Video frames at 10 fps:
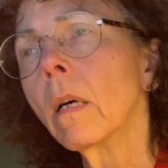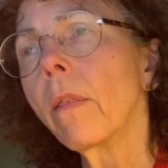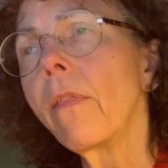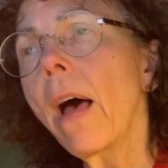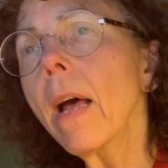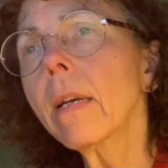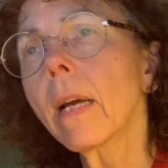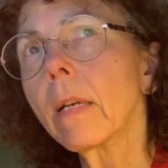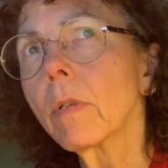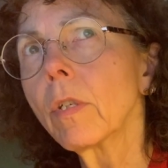That
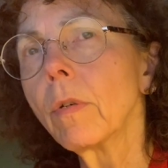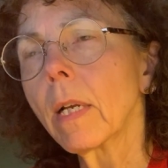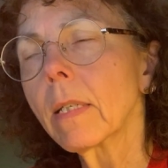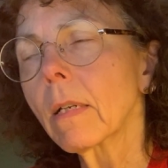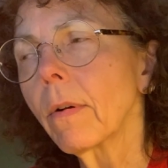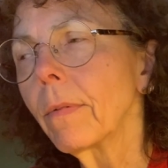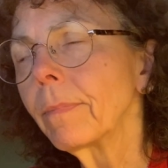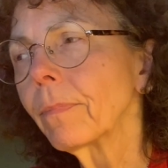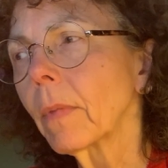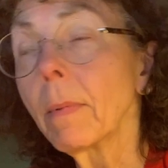night, it was 2 nights ago.
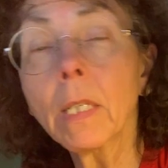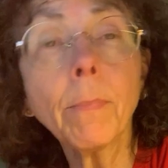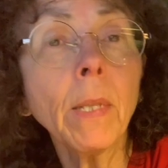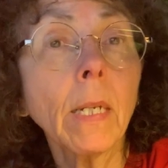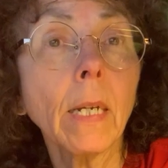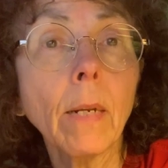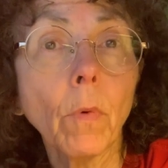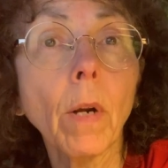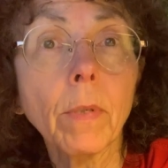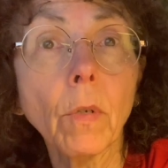It must have been the night
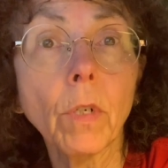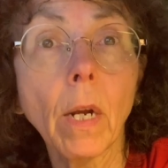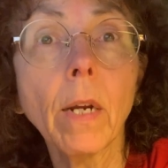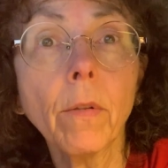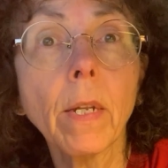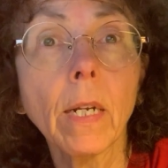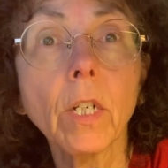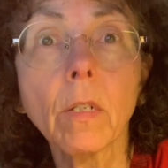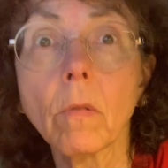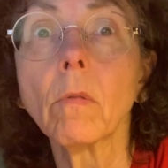where I was so tired that I
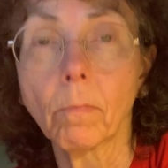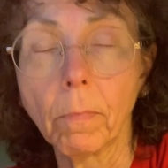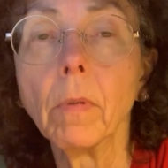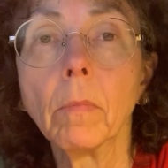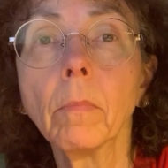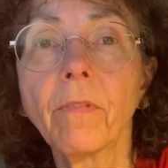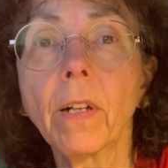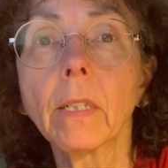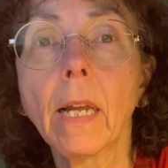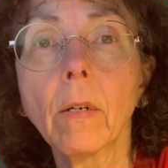just, boom, fell
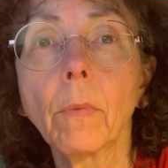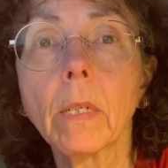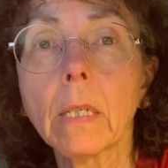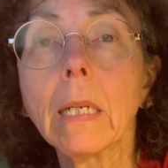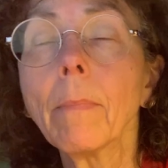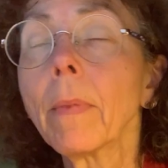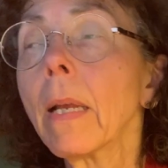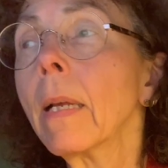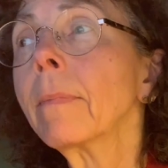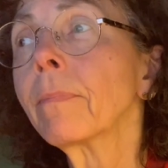down and went to sleep.
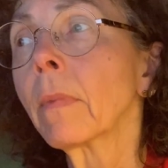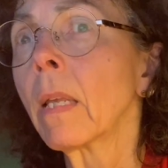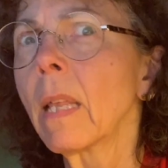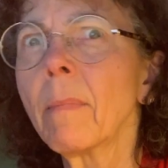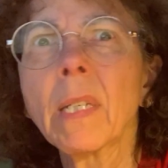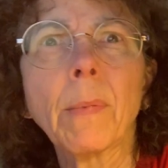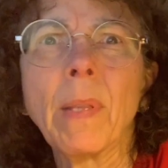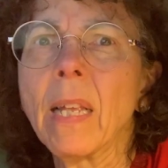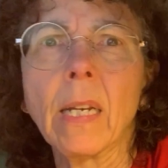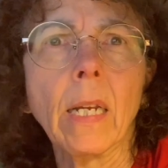That must have been
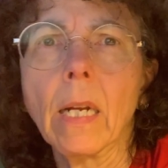that night.